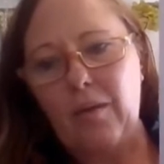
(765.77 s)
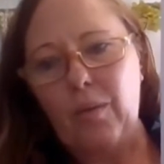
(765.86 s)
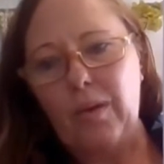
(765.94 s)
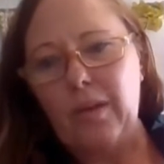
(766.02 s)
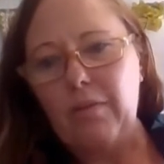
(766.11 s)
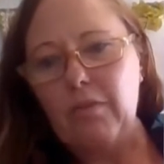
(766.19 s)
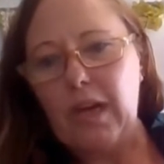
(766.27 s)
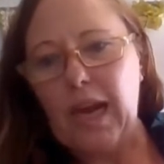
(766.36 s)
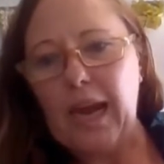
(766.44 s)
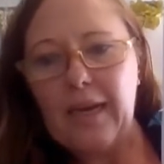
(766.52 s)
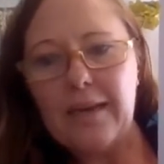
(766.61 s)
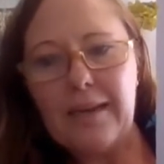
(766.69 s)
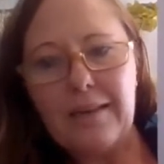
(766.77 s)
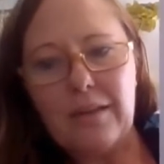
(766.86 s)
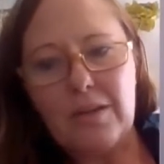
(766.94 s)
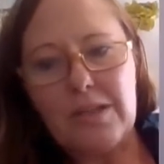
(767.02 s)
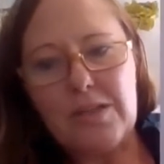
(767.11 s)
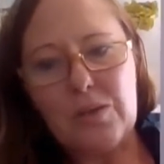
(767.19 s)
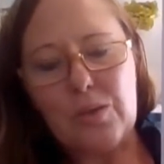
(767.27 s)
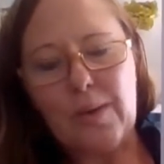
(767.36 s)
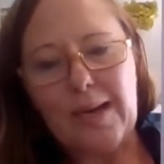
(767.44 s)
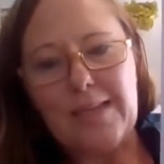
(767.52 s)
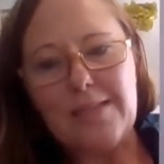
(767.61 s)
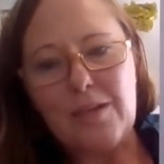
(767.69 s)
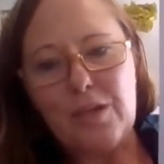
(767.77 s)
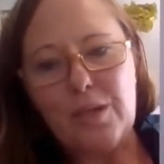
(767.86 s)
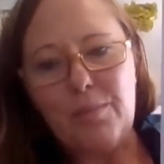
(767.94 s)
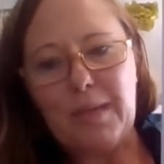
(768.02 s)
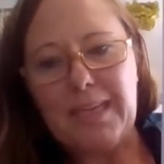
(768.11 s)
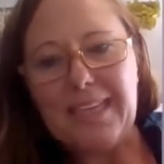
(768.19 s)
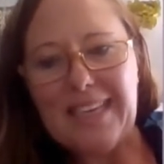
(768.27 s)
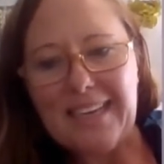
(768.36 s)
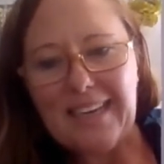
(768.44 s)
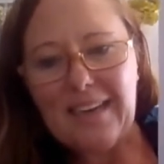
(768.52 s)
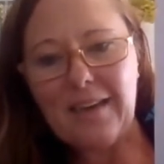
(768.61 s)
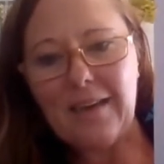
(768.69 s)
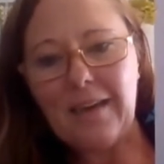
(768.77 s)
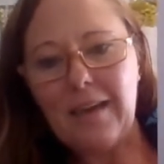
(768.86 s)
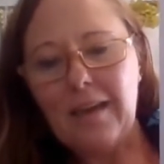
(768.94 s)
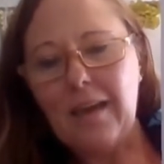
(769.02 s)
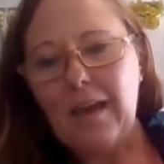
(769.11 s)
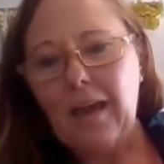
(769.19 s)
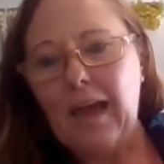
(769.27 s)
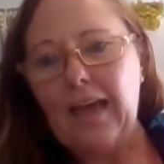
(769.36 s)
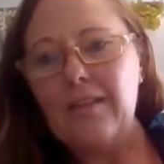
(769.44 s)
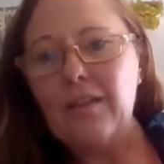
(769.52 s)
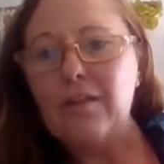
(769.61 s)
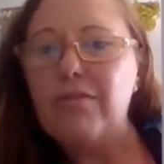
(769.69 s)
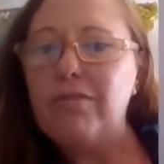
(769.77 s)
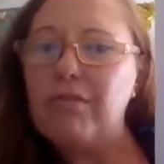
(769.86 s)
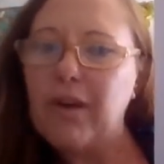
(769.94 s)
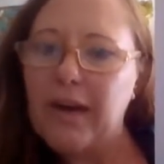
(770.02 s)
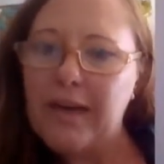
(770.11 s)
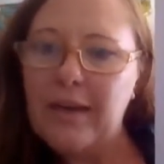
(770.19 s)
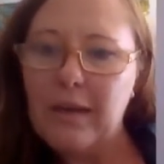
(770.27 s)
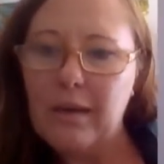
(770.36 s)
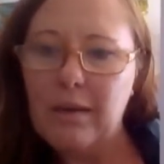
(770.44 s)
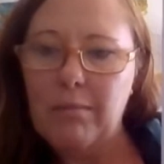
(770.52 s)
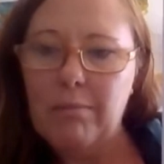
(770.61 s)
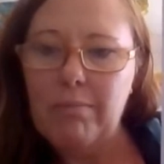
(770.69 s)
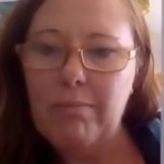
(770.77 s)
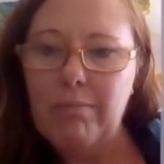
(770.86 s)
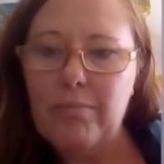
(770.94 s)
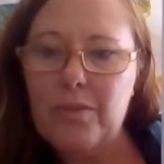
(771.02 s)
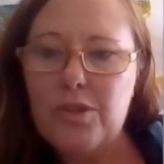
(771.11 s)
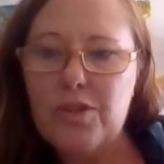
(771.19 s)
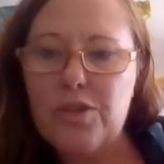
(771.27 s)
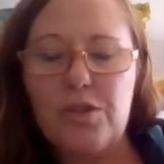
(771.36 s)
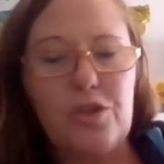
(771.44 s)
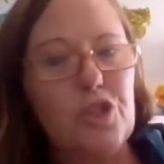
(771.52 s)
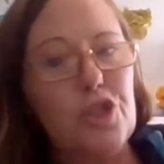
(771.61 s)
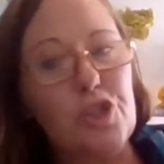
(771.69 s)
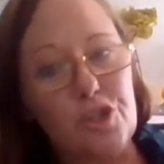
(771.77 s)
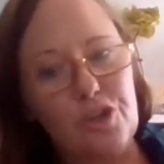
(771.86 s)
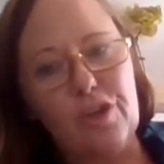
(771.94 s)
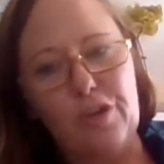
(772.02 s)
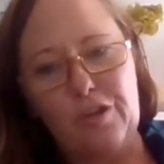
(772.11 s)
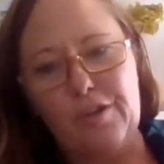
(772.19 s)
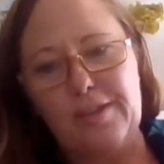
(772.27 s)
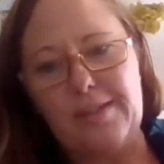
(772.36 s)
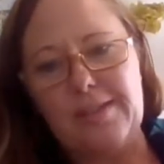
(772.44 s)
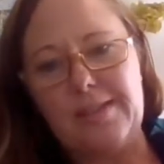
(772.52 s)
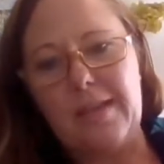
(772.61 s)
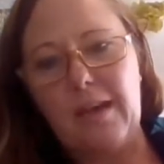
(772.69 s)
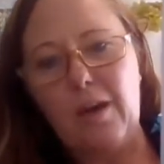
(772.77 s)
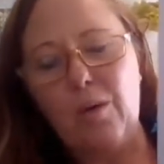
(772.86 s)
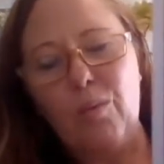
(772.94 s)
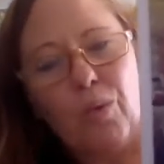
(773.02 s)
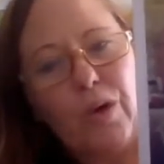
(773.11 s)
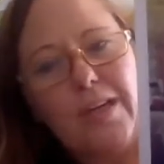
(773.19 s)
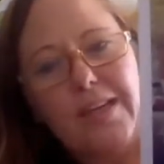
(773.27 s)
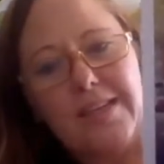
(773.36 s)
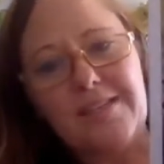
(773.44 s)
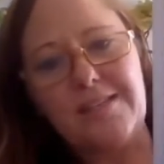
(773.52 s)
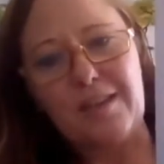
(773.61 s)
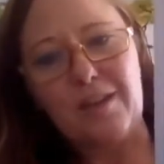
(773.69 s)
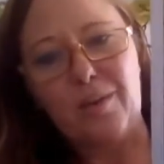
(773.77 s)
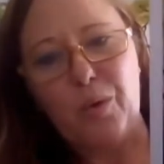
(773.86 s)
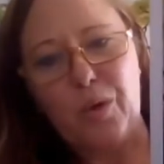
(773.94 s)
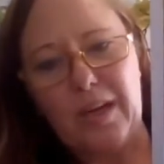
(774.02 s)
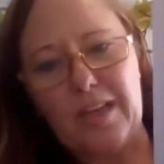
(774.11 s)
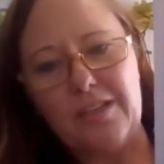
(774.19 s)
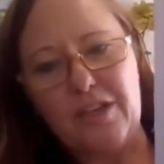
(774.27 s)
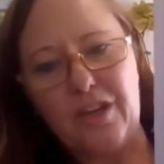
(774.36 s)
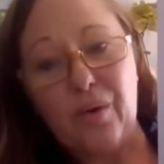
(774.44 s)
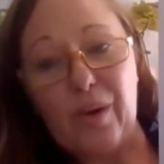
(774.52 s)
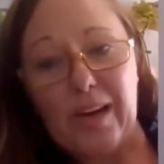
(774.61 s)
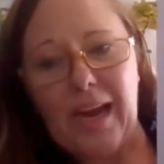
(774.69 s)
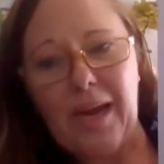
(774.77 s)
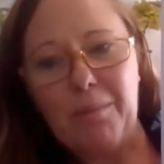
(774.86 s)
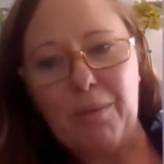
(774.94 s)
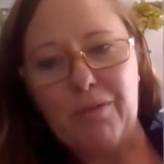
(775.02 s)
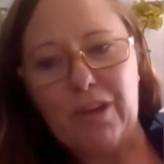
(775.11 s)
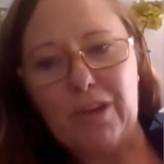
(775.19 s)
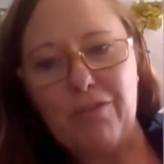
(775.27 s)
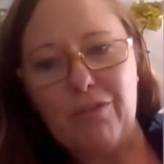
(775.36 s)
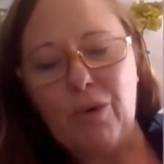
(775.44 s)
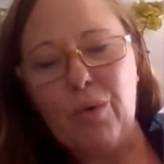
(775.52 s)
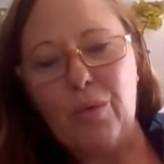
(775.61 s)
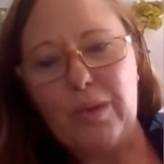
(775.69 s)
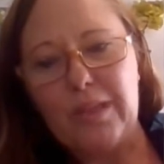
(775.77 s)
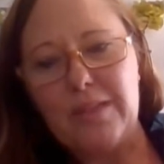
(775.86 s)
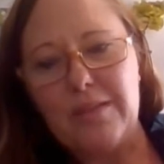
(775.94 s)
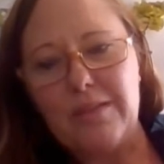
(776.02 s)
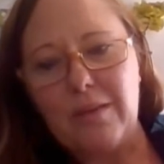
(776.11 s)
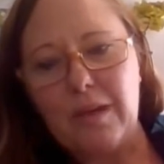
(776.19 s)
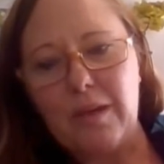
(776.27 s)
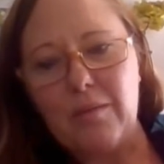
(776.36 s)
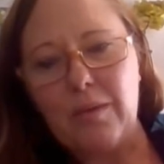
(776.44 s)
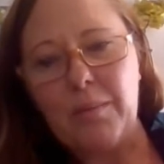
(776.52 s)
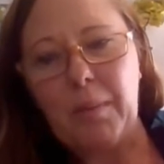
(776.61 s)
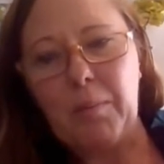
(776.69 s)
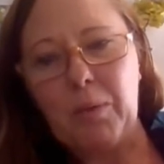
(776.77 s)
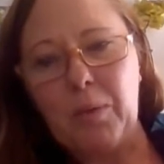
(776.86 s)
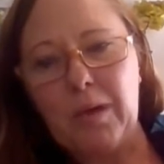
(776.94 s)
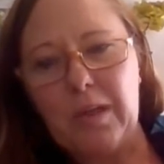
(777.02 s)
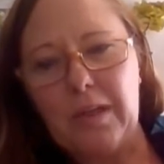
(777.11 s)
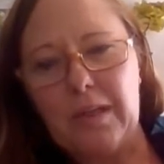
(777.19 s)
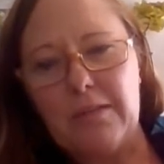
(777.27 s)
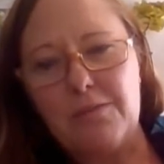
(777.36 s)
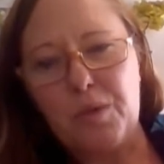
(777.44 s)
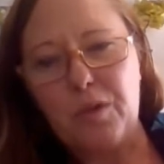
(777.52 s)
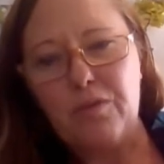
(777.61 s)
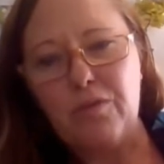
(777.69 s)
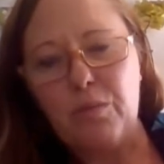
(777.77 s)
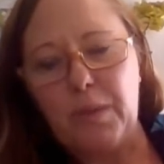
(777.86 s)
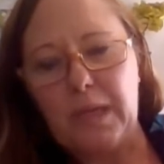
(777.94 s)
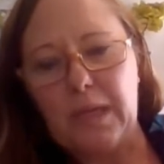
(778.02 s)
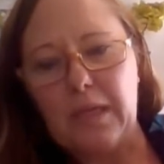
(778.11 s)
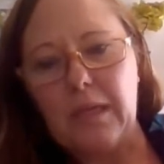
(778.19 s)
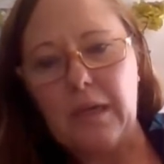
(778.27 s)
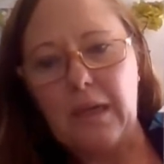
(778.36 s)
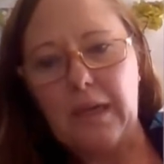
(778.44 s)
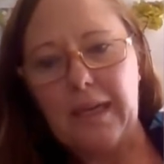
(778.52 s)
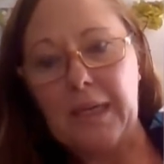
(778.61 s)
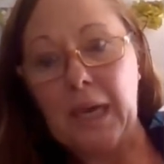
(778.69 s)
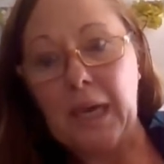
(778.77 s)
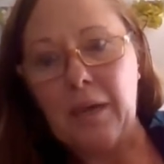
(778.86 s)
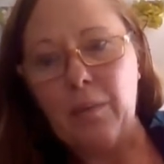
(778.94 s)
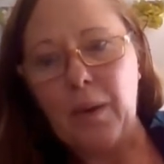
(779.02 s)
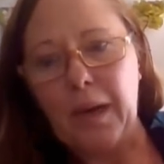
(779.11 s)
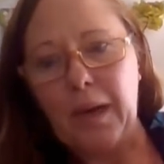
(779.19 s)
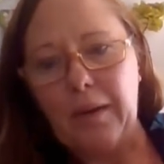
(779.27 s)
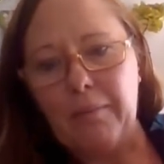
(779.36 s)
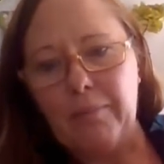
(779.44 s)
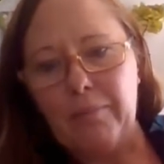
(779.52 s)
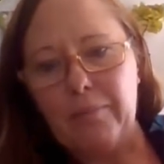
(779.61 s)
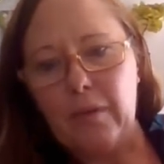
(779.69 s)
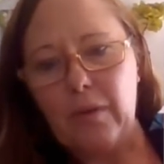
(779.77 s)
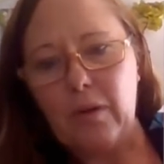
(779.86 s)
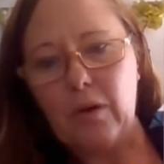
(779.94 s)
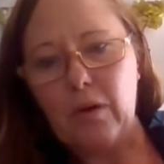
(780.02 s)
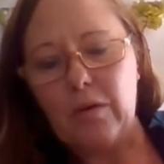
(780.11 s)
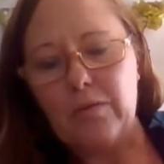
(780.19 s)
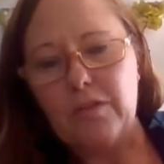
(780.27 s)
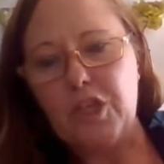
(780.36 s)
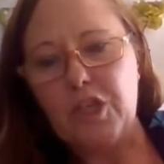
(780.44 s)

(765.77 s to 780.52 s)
With every ending, there is always a new beginning, and the freedom to choose what it is that you're wanting to create moving forward. So remember, we're in this beautiful big gateway of